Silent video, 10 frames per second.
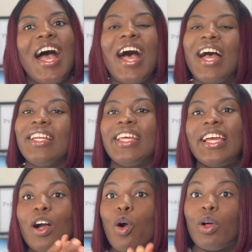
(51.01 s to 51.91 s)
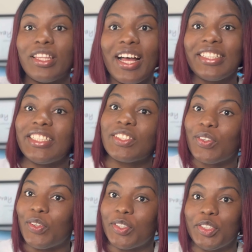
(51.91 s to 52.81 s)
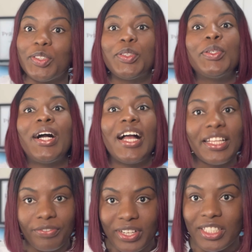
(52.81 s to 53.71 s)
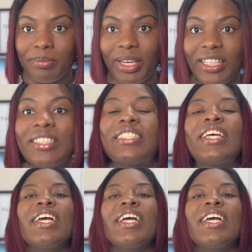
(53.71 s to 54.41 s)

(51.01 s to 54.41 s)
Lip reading: and other technological advancements.